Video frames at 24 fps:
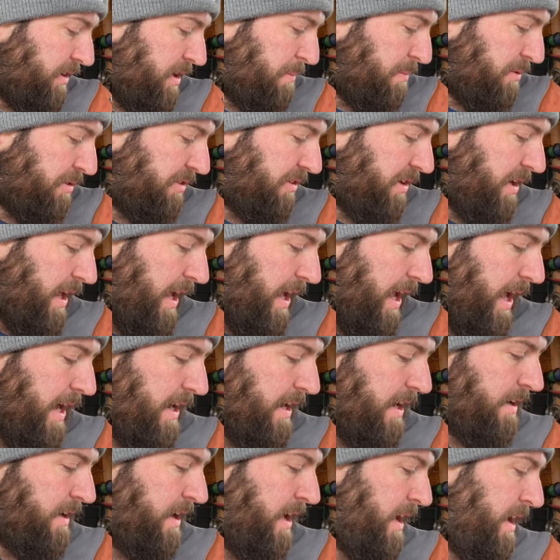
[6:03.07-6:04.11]
numbers that he had
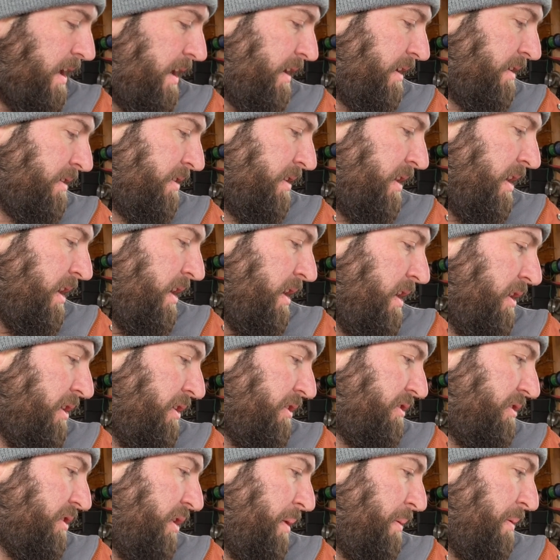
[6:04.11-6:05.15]
on hand.
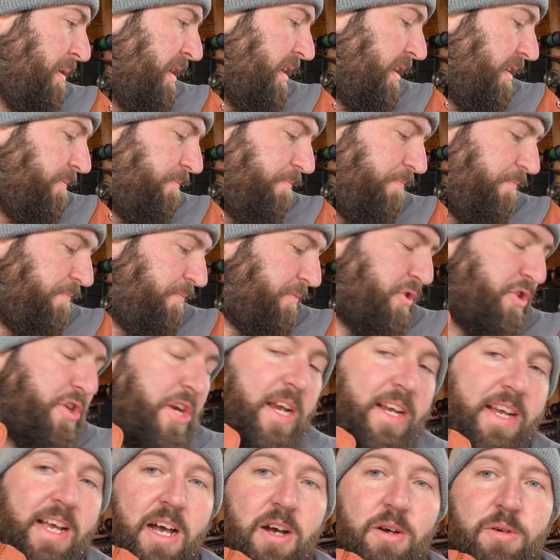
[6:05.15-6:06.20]
So I'm gonna
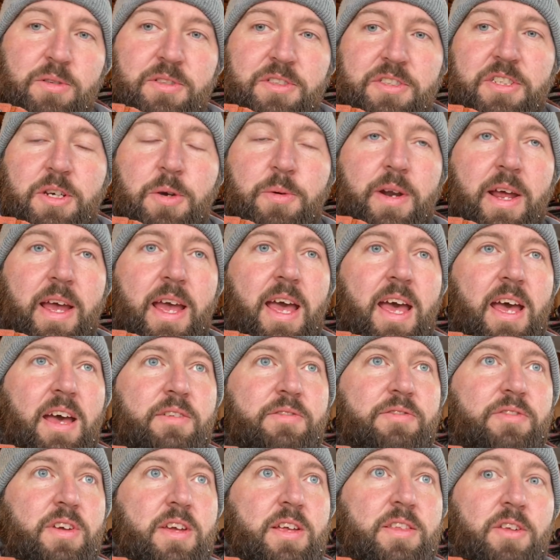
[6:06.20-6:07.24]
check out and see what I
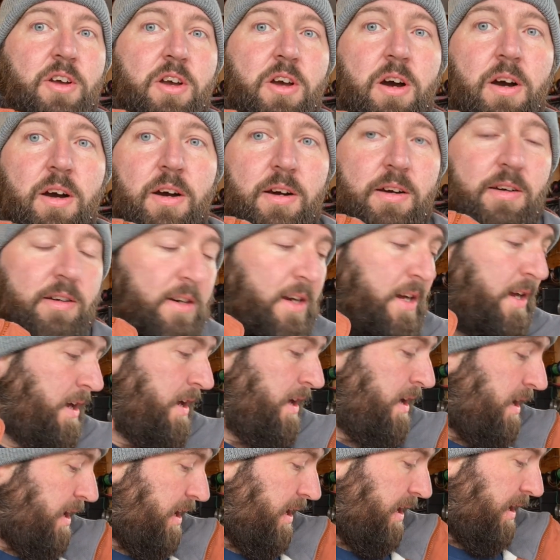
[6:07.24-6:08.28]
have in the car
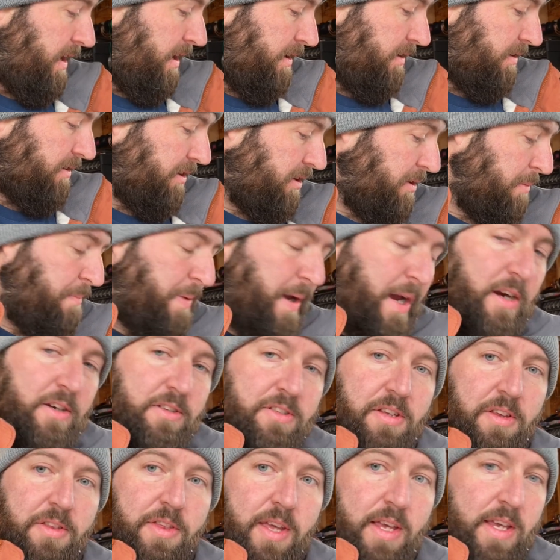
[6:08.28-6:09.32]
and compare it
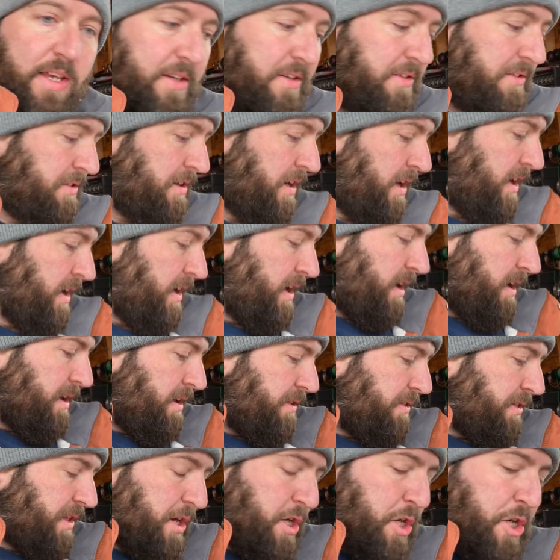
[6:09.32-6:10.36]
to these.
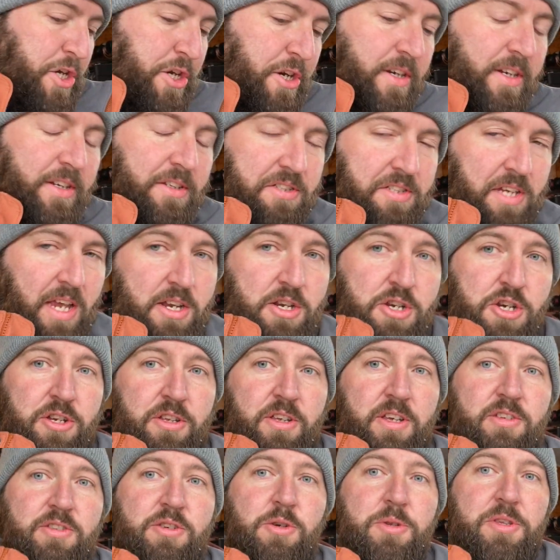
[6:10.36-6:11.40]
They should
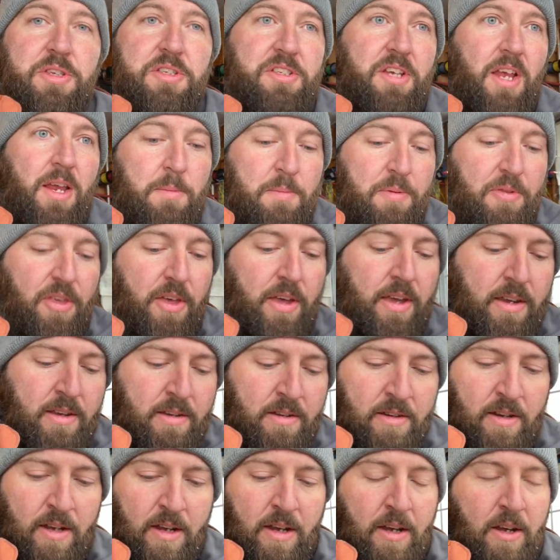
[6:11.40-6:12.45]
essentially do the same
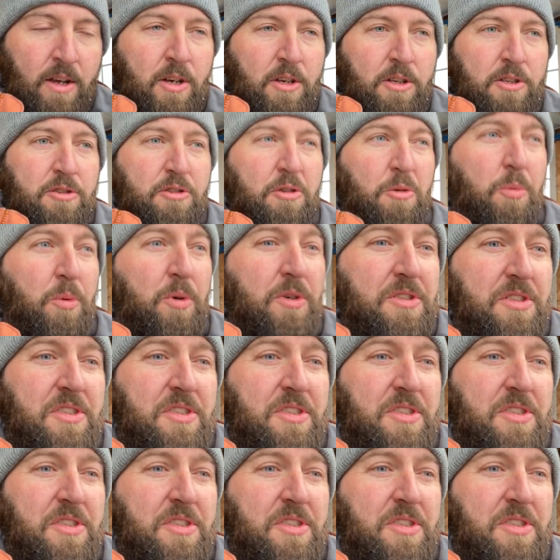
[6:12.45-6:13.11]
thing. So we'll